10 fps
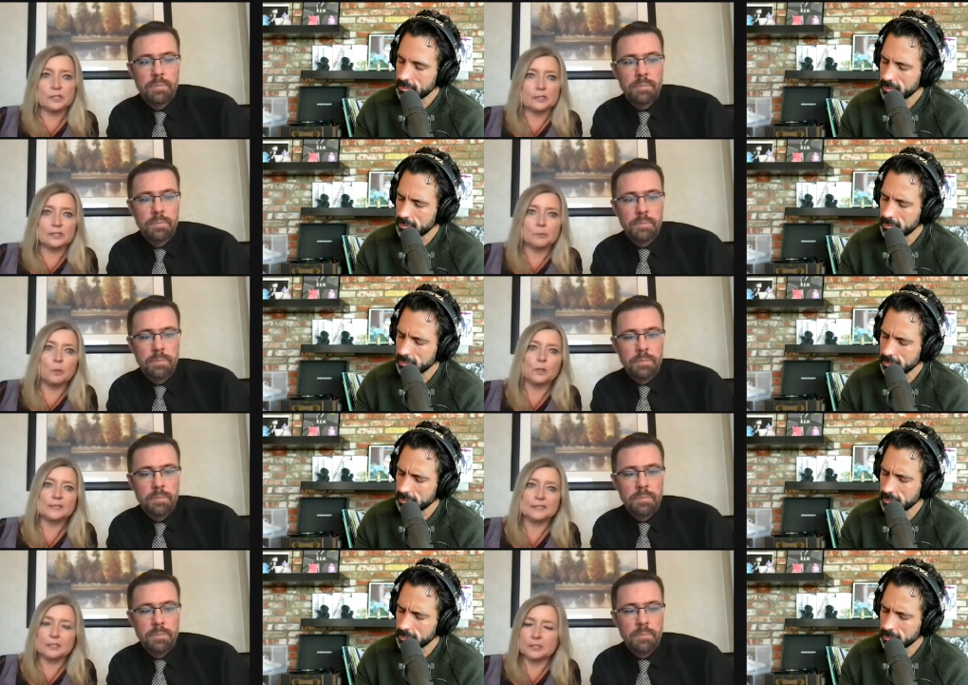Speaker 1: and
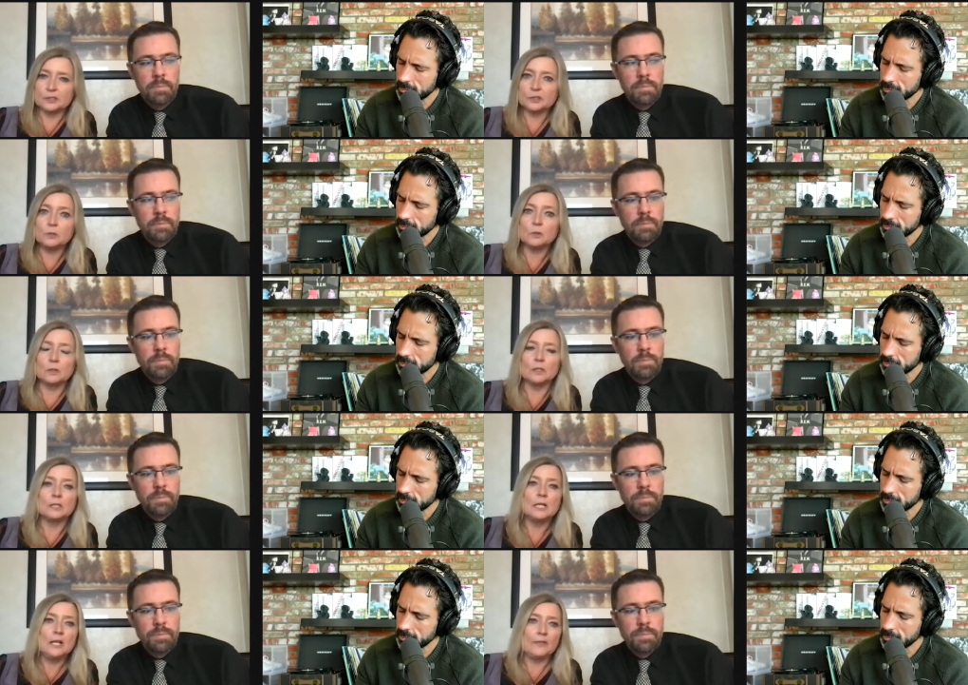supports in our school
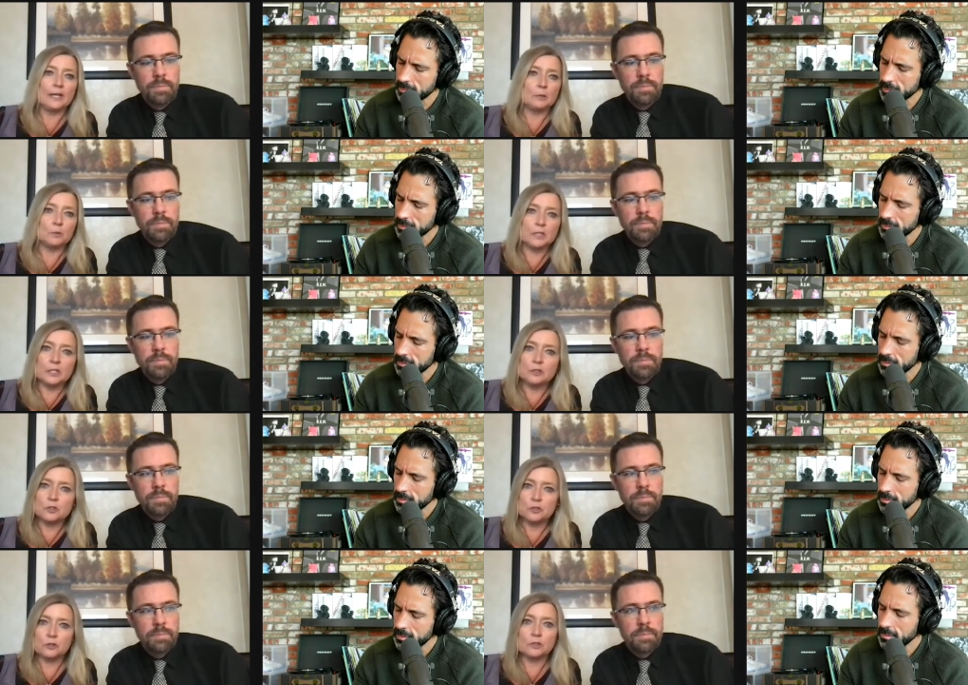that would
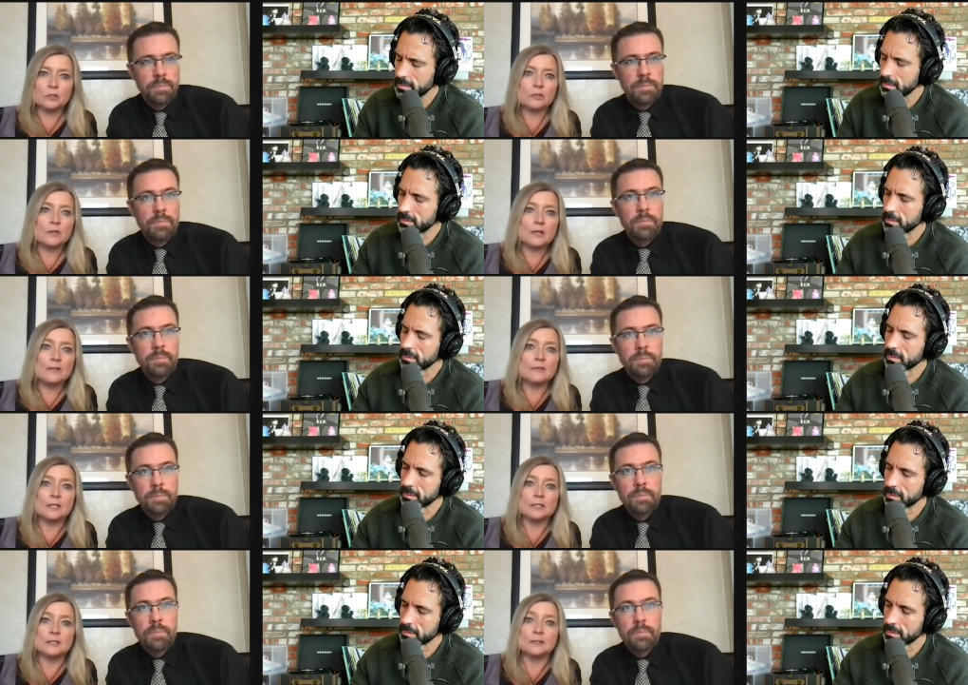ensure
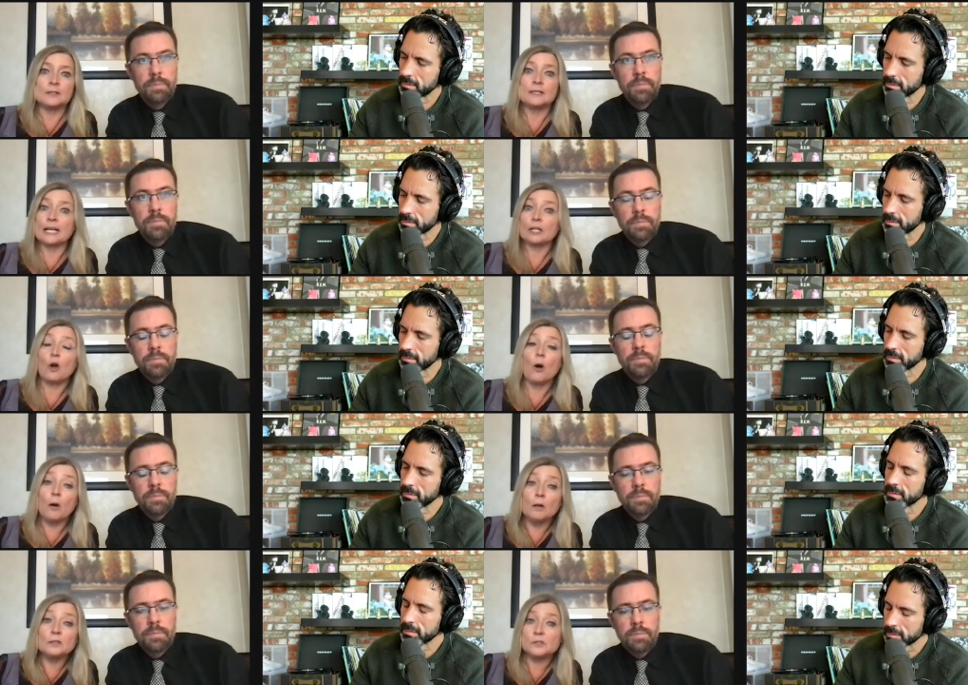the that
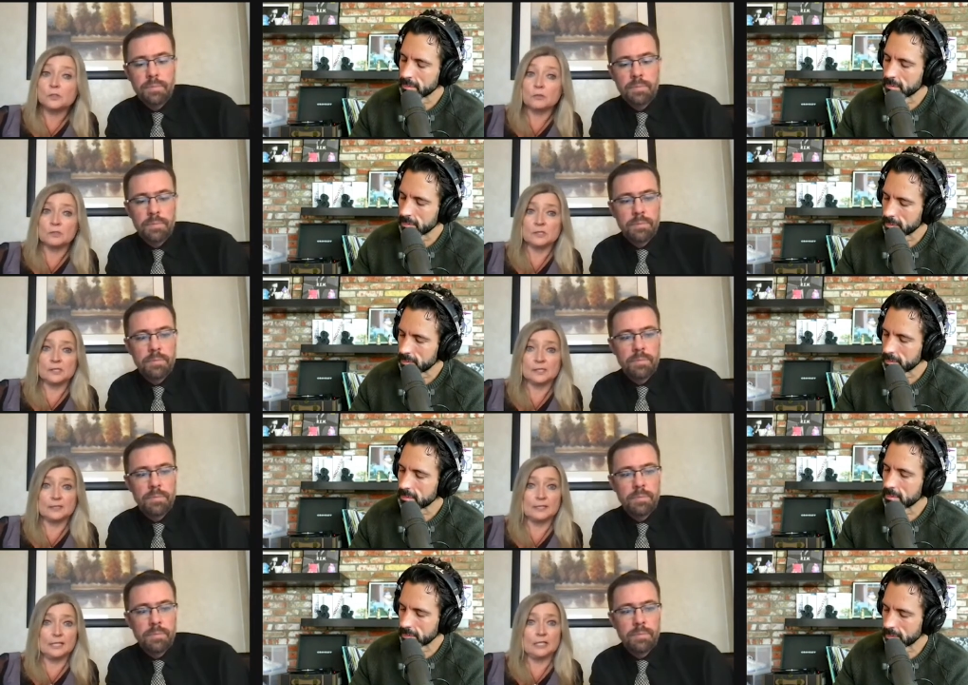all students'
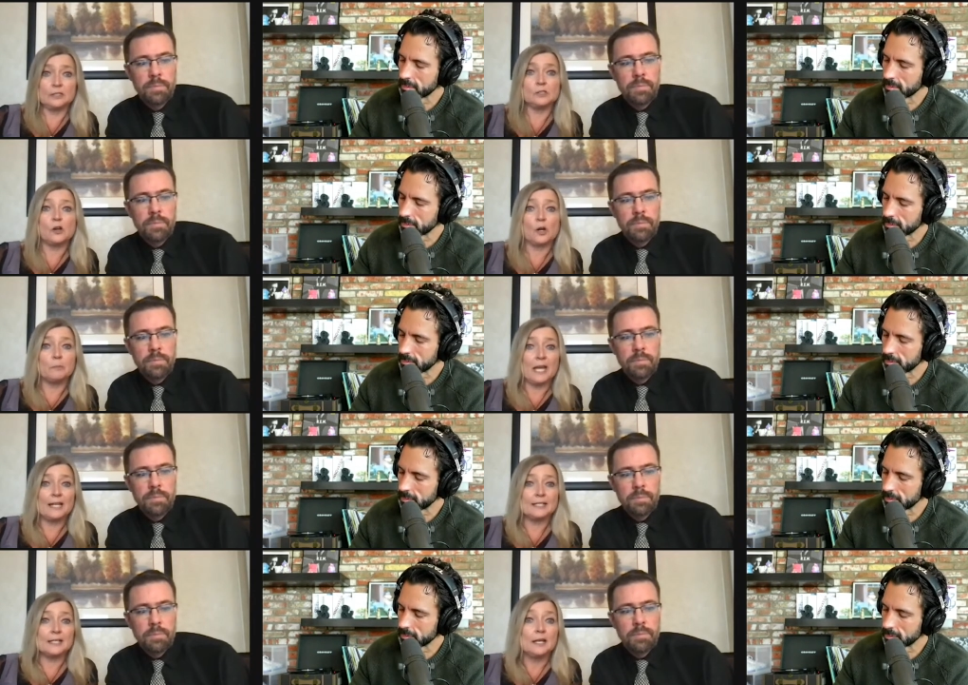needs are
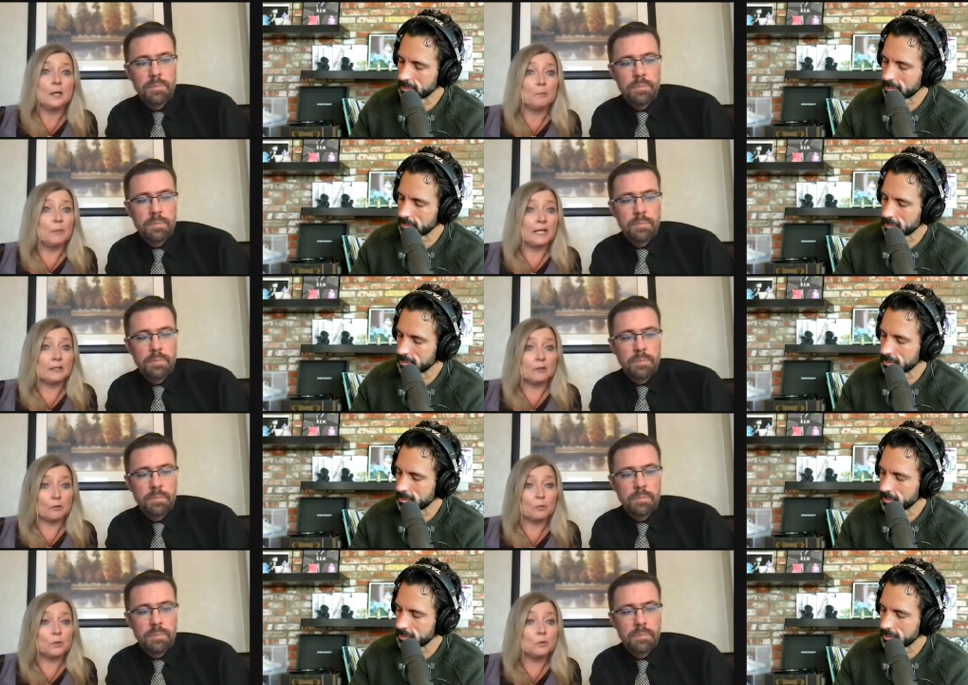met but
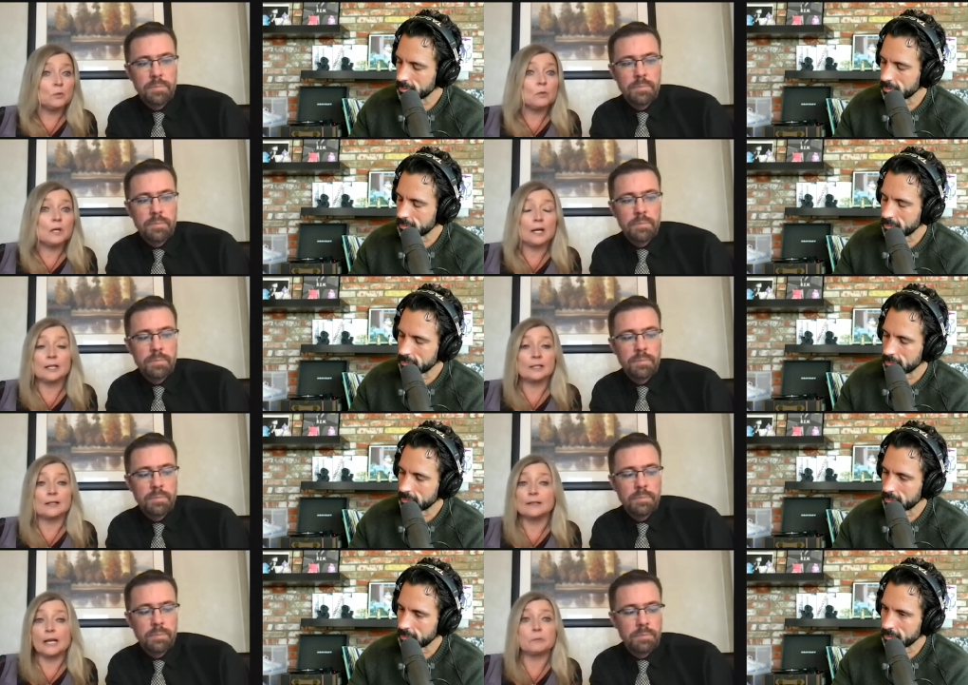through a
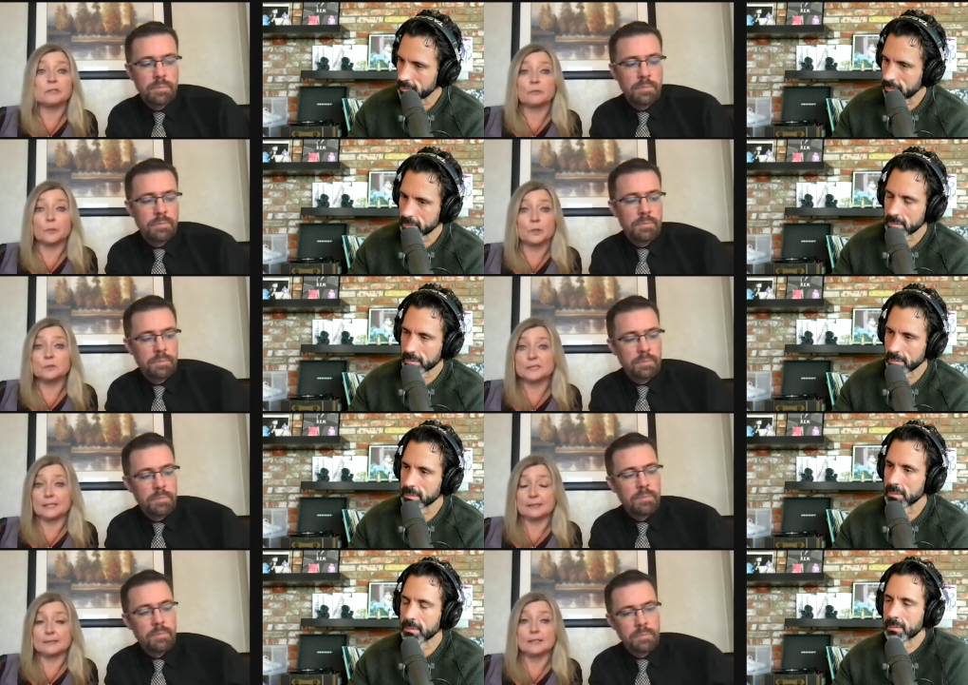collaborative
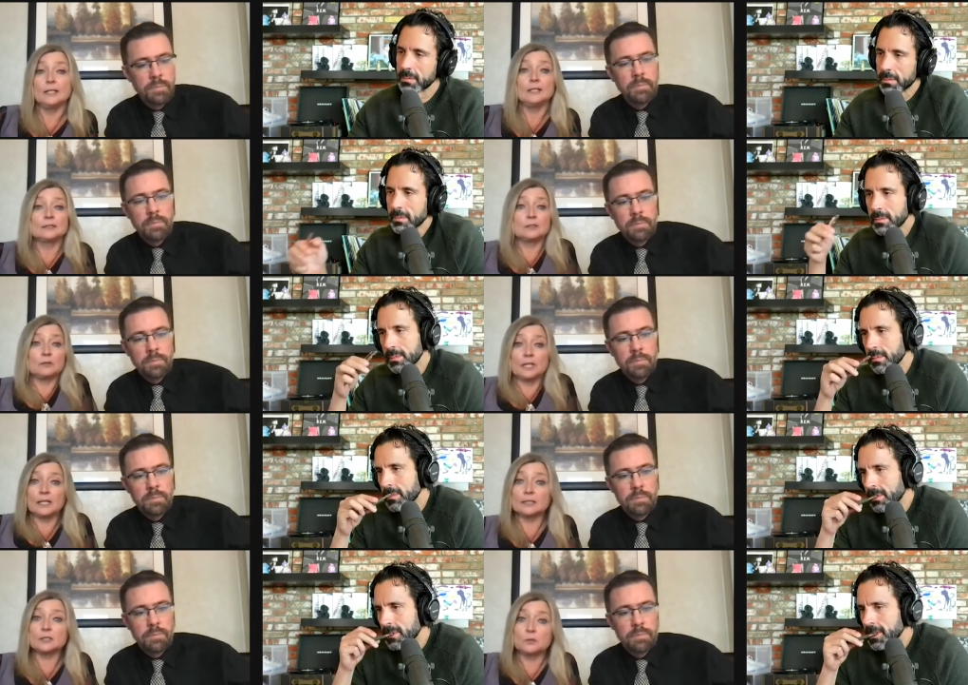process so
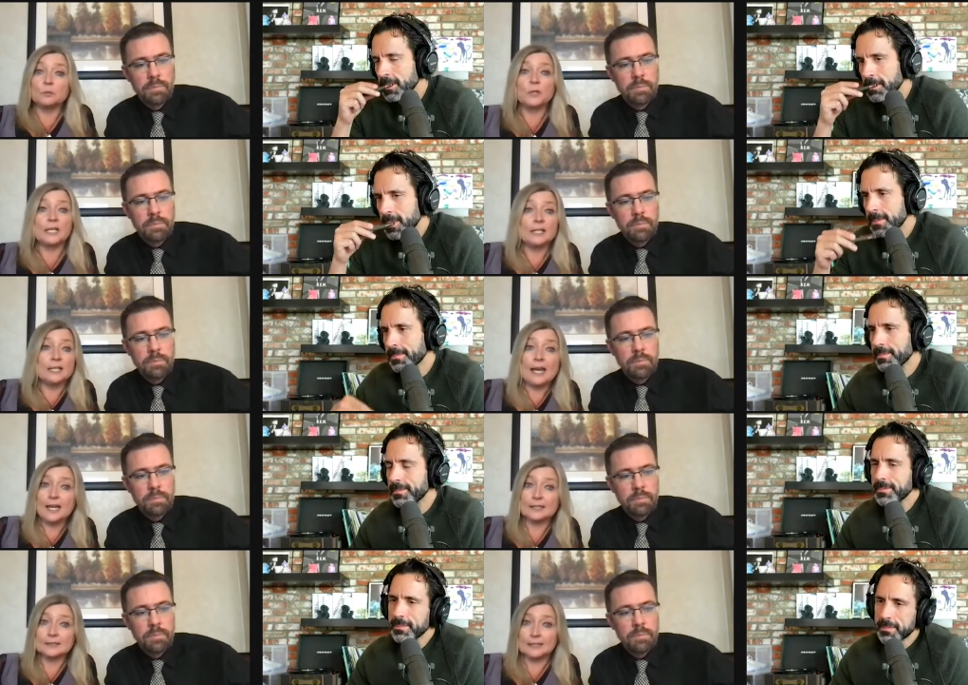that we
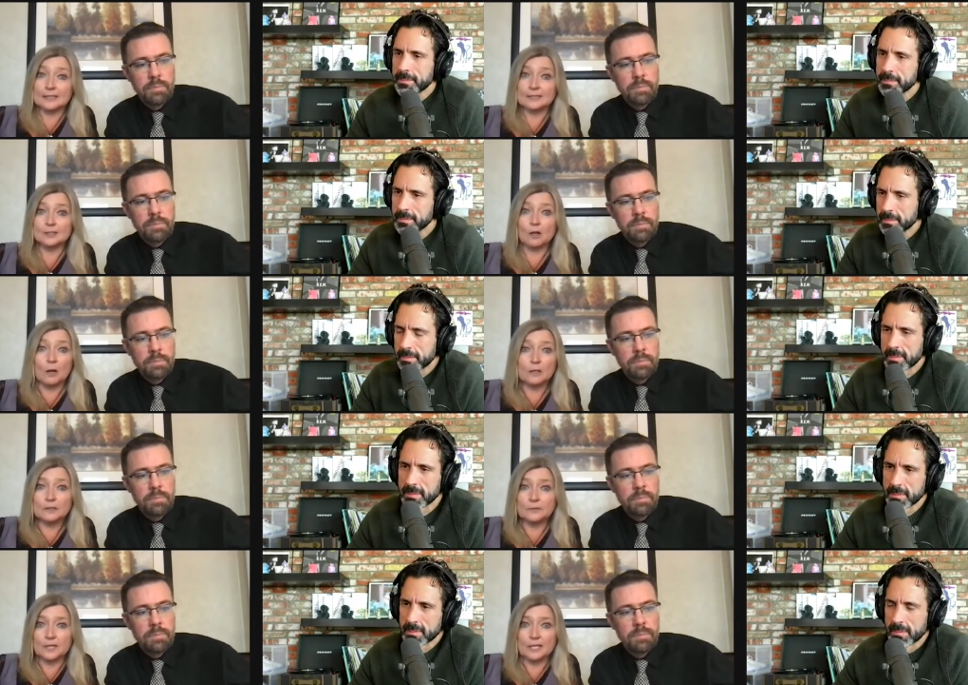access all
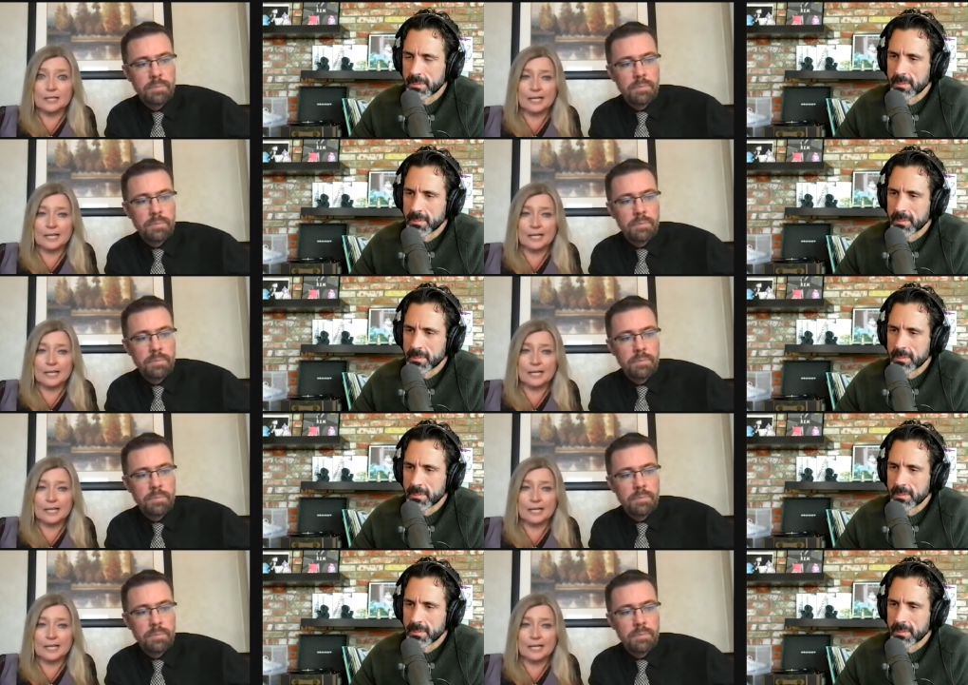of the